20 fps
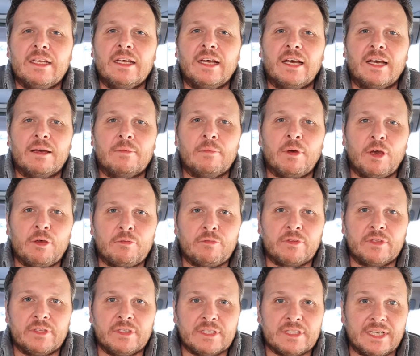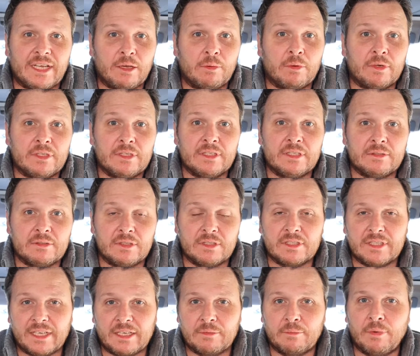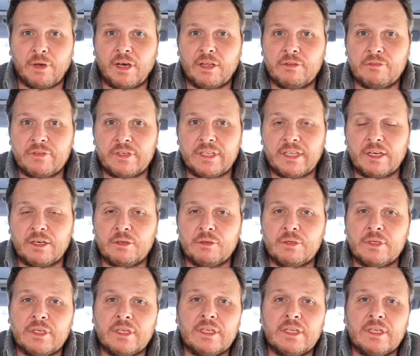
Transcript: Hopefully this second one, the second part of the video